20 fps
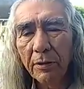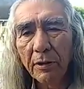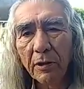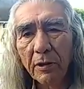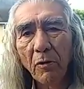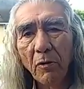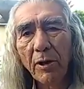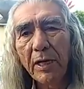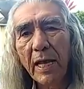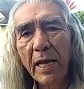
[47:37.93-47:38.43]

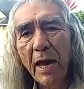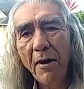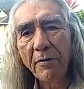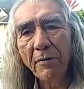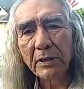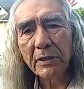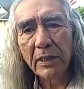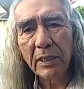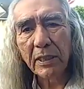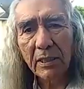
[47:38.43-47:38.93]
Going out
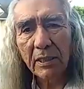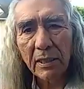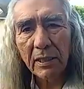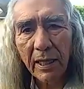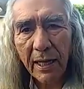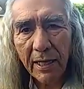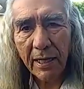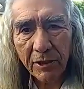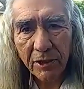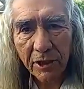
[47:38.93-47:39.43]
and getting an
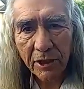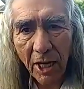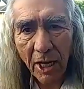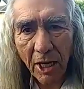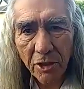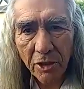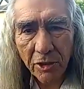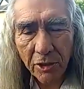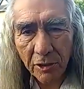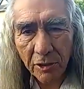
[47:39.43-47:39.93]

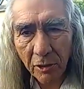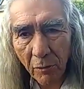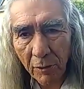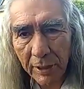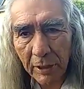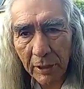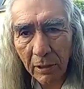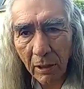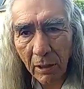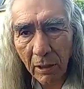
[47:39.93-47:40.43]
education, going
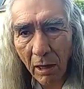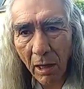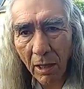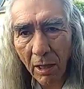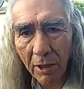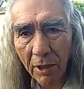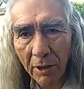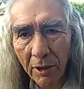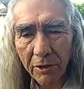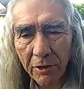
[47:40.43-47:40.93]
to
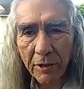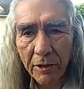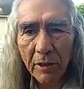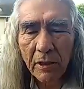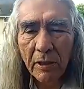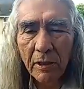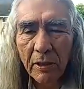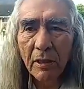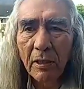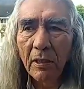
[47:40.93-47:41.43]
college
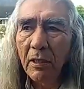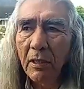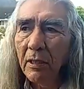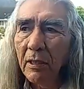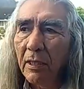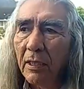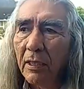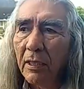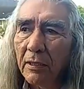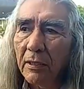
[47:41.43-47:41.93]

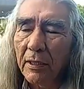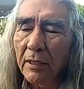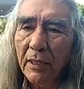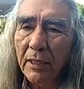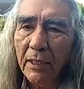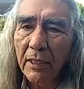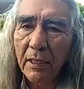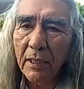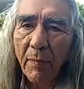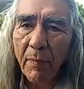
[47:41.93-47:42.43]
and
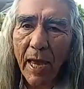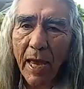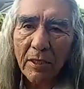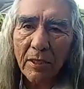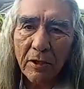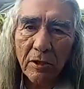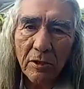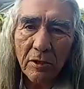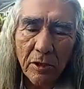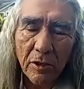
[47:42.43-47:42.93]
getting a
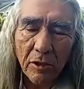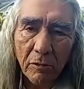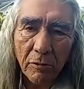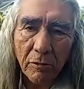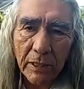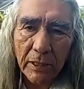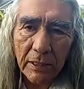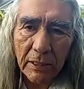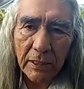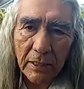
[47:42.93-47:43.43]
master's
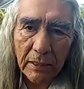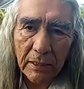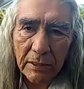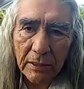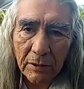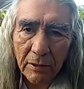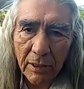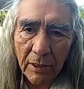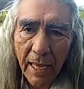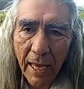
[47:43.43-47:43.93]
degree in this
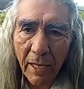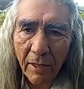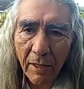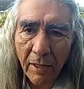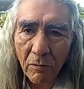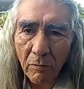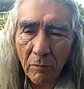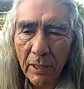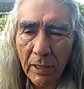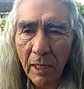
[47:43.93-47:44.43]
or that or
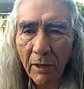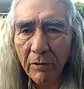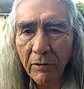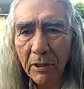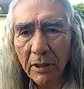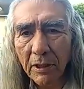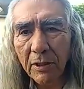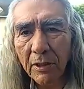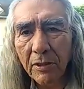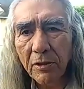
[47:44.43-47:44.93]
whatever,
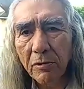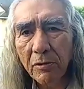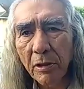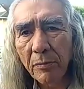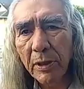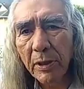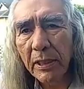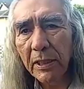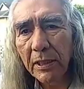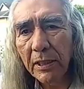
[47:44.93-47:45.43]
and
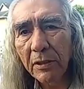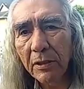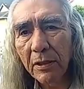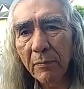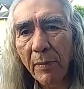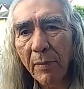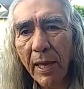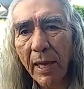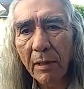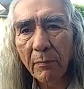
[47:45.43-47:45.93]
contributing to
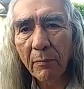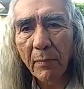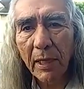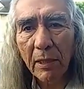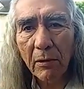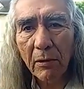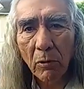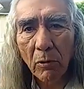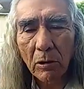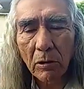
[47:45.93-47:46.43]
the
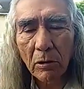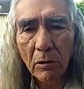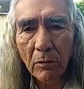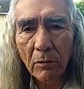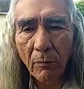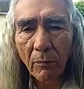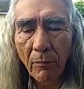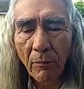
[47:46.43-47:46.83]
man-made world.